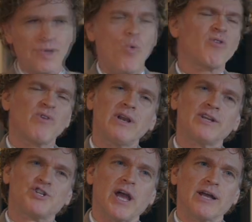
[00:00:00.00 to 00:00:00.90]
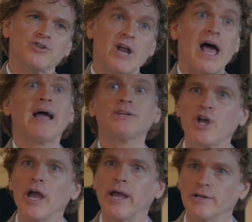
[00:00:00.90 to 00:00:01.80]
What really changed? I
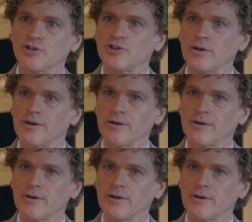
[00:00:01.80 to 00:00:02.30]
changed.